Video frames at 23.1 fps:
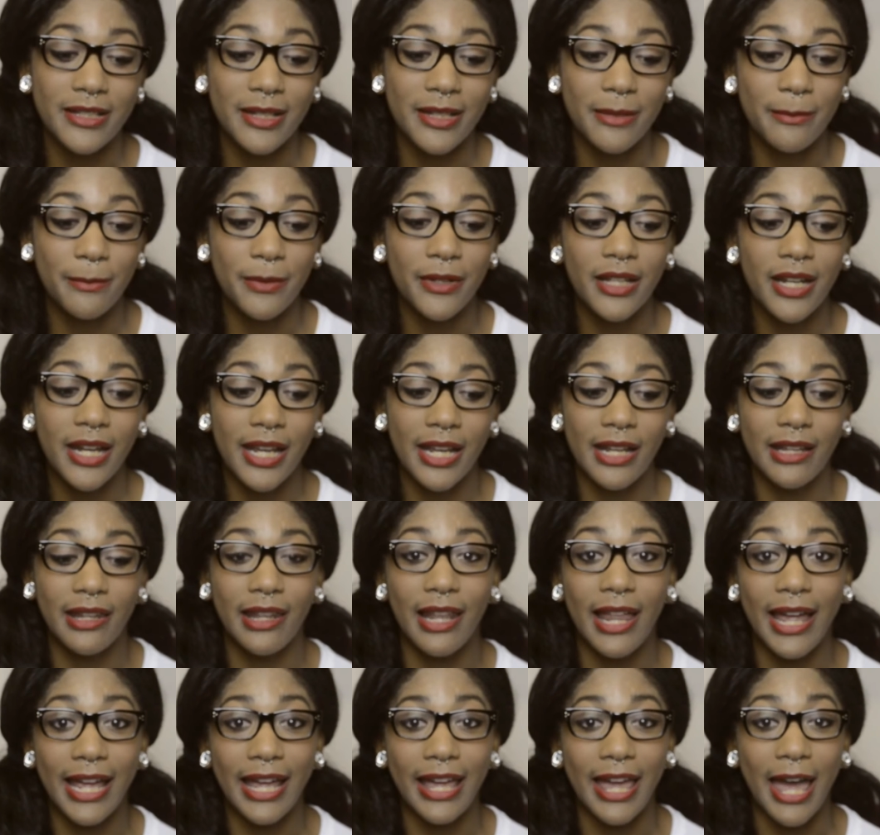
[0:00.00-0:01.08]
they put in
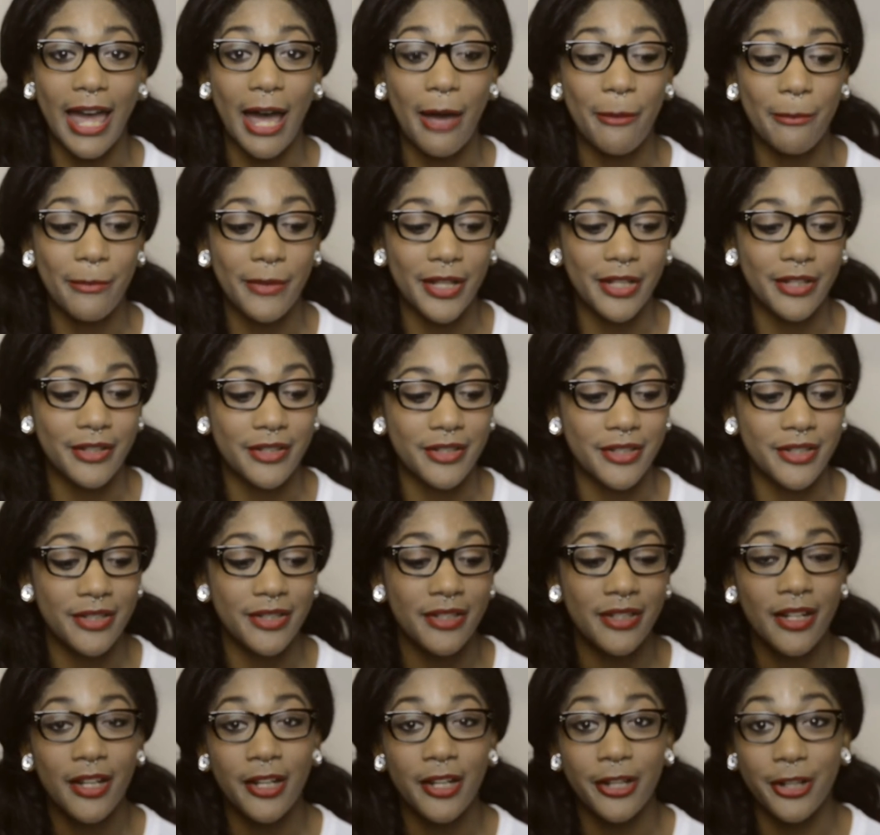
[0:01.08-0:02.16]
like how much
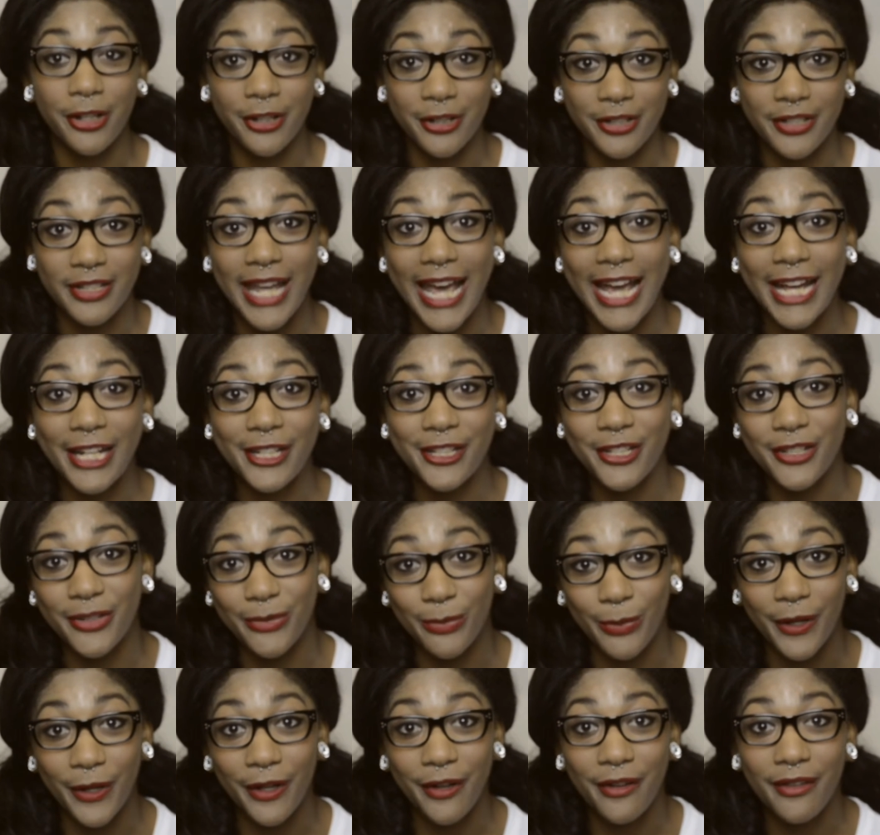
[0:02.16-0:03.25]
your stash is
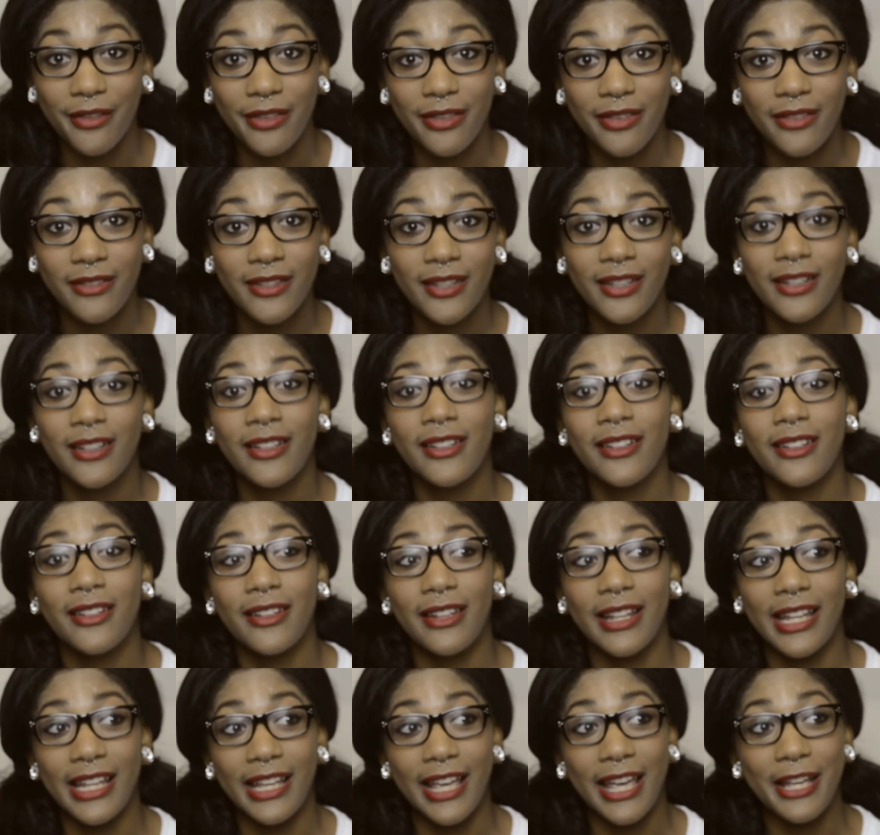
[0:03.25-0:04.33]
worth,
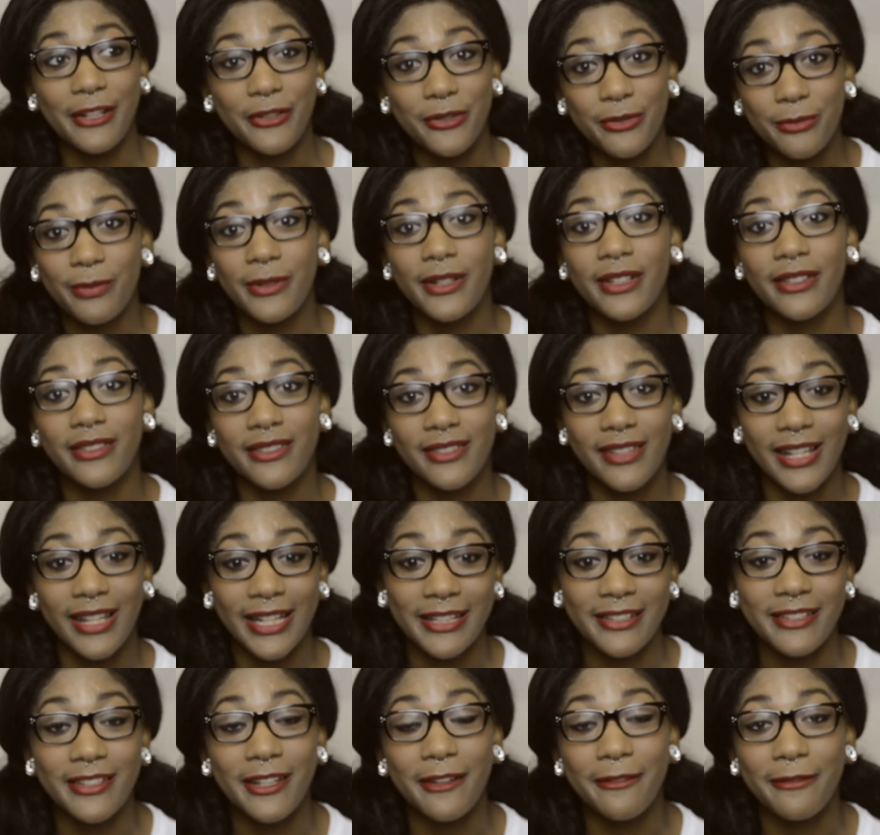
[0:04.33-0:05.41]
like as you put
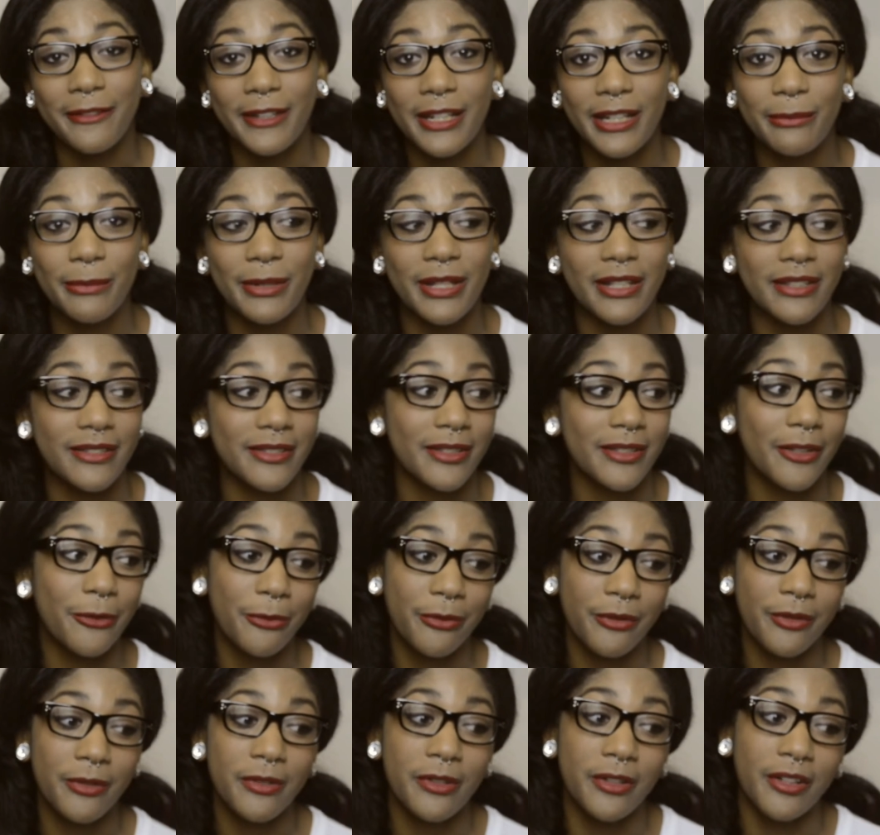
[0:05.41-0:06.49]
like stuff in, because some
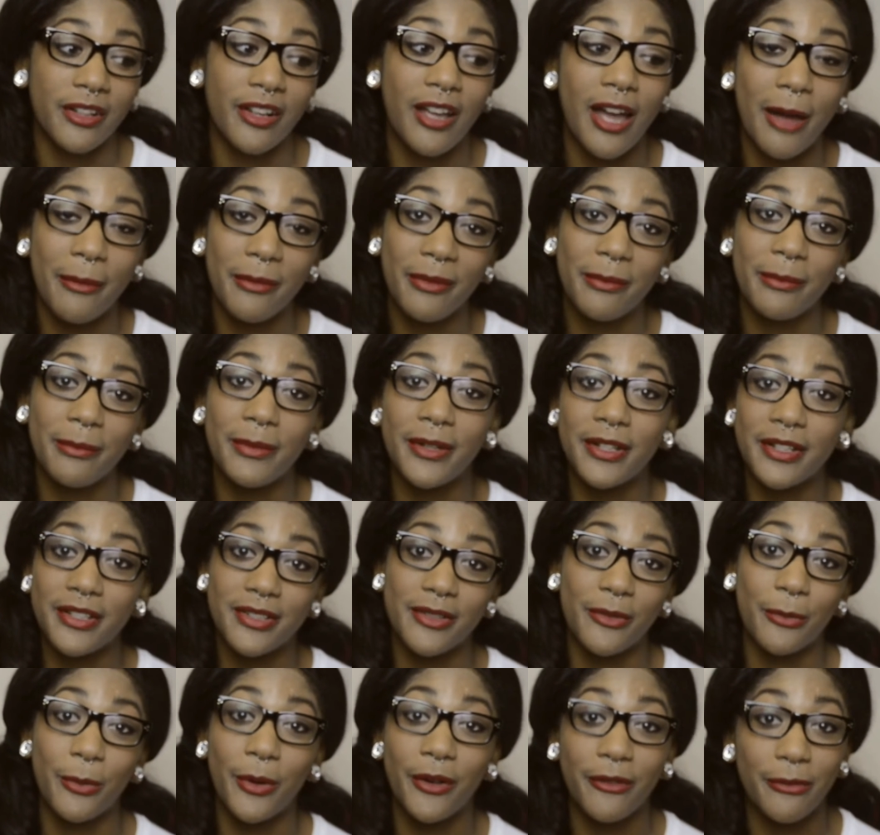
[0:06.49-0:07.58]
comic books
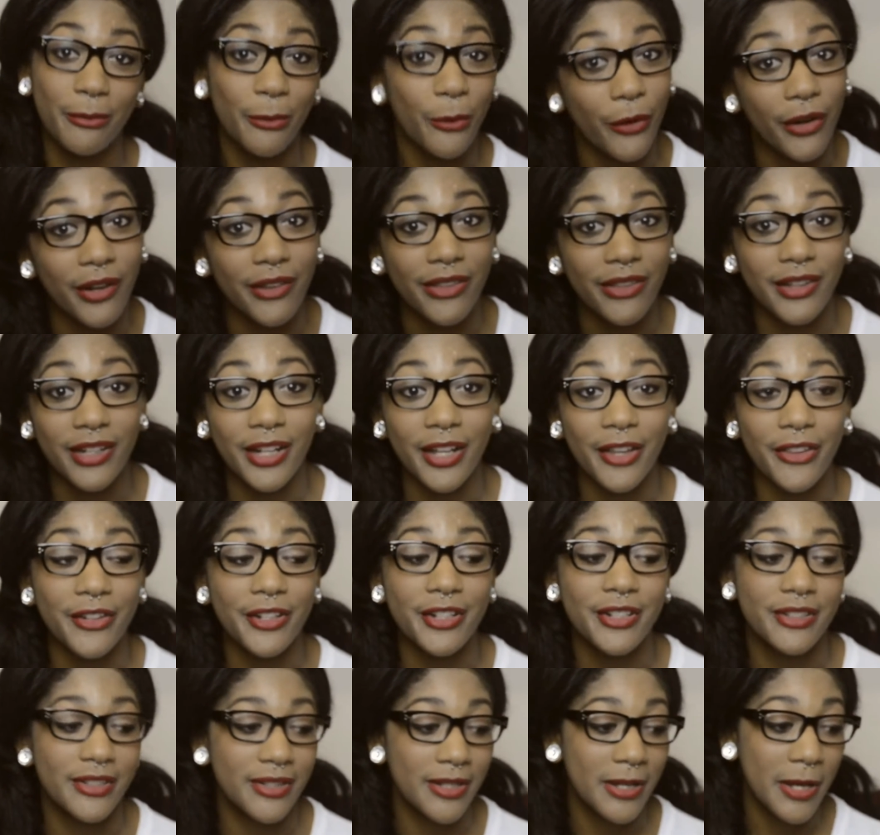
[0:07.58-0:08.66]
are worth more than
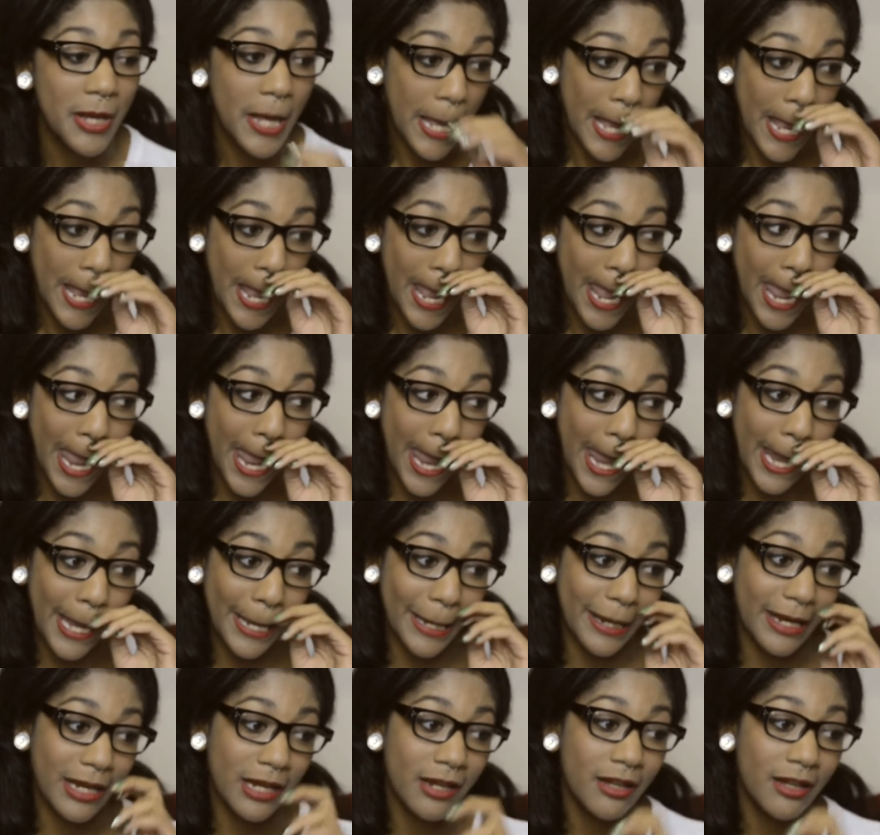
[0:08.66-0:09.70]
others. And